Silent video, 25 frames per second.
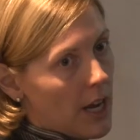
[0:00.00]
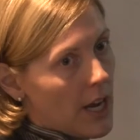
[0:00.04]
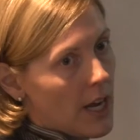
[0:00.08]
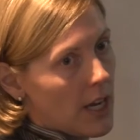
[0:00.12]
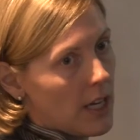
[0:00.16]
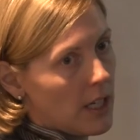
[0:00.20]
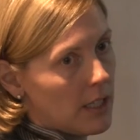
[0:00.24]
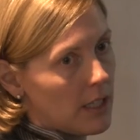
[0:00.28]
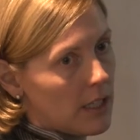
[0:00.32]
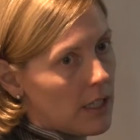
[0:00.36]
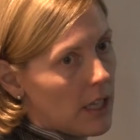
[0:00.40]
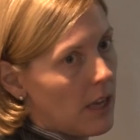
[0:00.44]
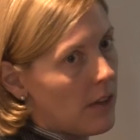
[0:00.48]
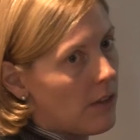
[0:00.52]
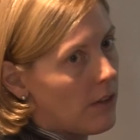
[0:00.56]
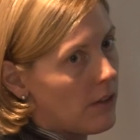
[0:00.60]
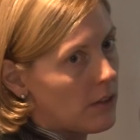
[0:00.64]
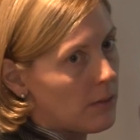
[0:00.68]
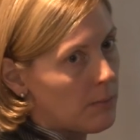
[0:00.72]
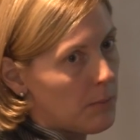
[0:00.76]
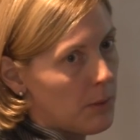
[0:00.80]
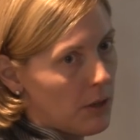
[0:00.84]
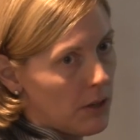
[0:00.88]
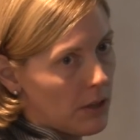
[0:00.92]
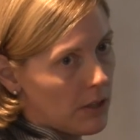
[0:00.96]
ice, and
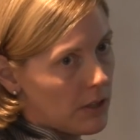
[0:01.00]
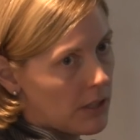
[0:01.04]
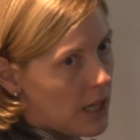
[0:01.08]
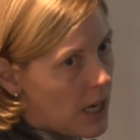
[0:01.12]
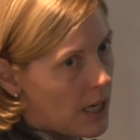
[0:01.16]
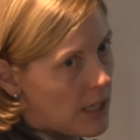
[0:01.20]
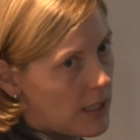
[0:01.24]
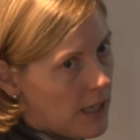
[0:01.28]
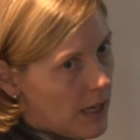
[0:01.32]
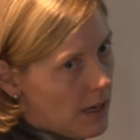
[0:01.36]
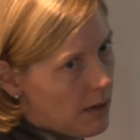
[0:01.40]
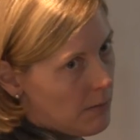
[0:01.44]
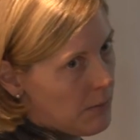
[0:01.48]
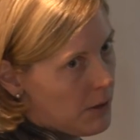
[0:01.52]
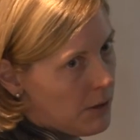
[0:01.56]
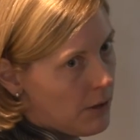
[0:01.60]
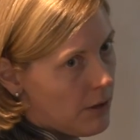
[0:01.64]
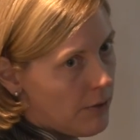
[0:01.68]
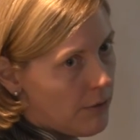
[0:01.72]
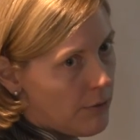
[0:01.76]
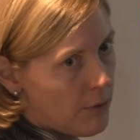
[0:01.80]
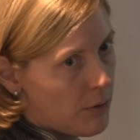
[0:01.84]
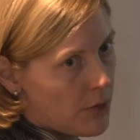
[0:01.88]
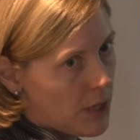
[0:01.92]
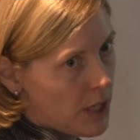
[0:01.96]
those birds got down
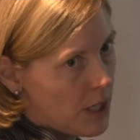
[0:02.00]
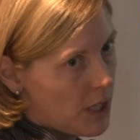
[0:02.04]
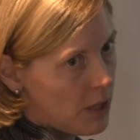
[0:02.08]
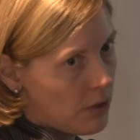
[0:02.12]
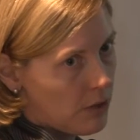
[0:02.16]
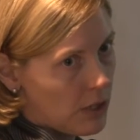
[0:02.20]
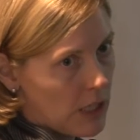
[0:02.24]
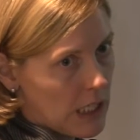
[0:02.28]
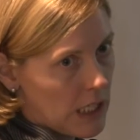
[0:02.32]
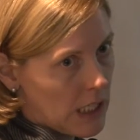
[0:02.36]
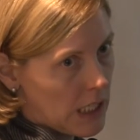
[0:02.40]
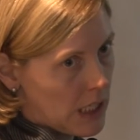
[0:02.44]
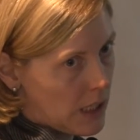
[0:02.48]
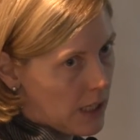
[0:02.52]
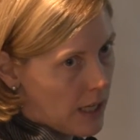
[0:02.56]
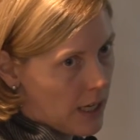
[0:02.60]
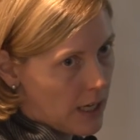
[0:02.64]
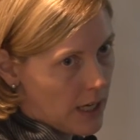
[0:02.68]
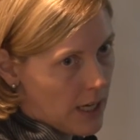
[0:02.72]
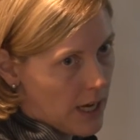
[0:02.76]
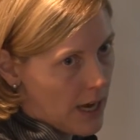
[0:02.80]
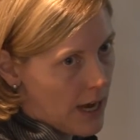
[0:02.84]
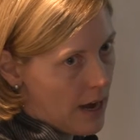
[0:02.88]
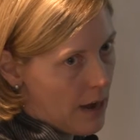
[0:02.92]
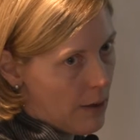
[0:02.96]
below forty degrees in like
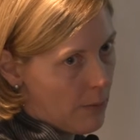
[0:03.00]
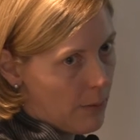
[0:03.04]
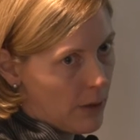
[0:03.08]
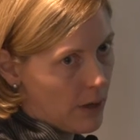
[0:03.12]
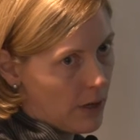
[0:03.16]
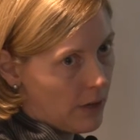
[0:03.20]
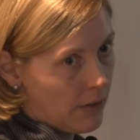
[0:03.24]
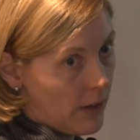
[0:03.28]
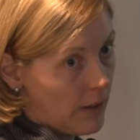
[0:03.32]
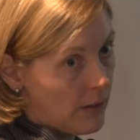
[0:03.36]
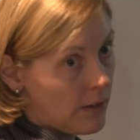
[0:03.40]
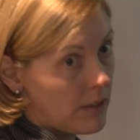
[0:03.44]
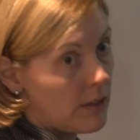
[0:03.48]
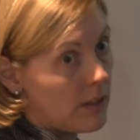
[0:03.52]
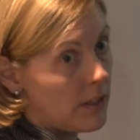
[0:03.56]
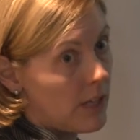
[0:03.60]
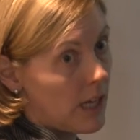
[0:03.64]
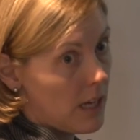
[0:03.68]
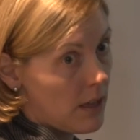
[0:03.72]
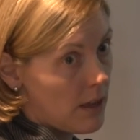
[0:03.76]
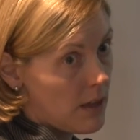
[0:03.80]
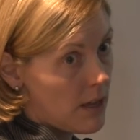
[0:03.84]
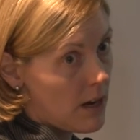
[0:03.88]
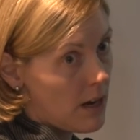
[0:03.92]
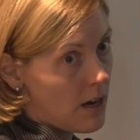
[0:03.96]
an hour and then
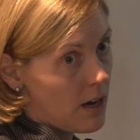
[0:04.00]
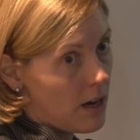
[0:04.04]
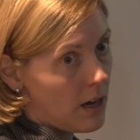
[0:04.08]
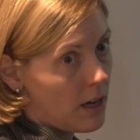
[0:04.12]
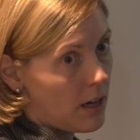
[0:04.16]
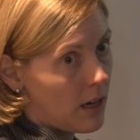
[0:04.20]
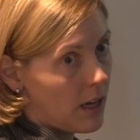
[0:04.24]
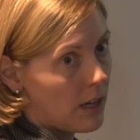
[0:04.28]
stayed there.